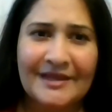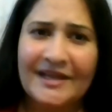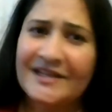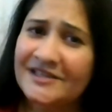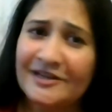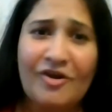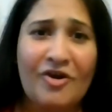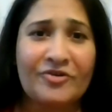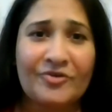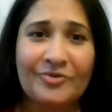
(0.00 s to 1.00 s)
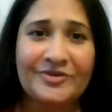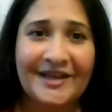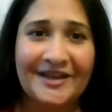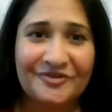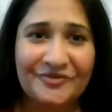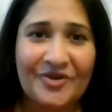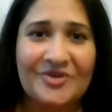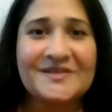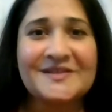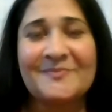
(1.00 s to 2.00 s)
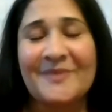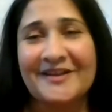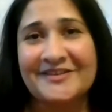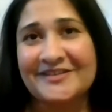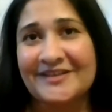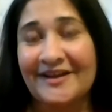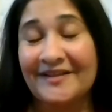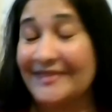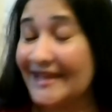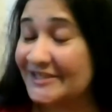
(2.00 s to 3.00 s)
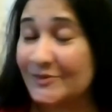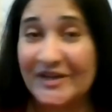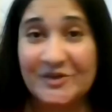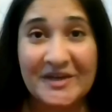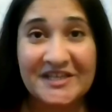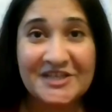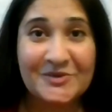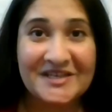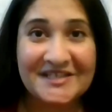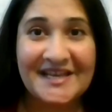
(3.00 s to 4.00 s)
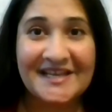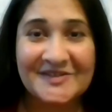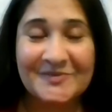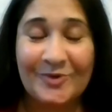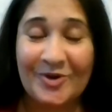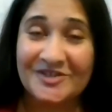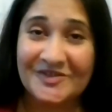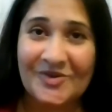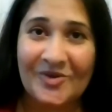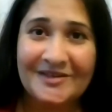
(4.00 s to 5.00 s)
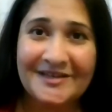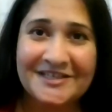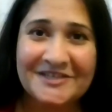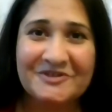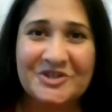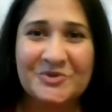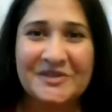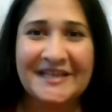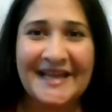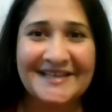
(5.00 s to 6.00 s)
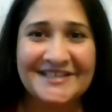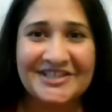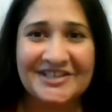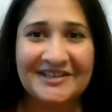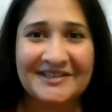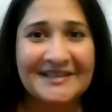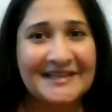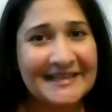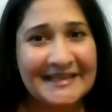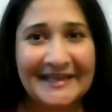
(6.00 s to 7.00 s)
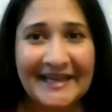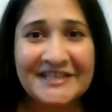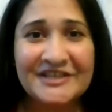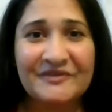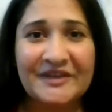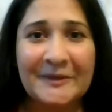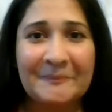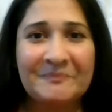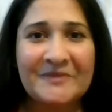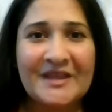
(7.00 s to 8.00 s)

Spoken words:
It's a long road ahead, of course, but that's where 2020 has brought us all individually and collectively.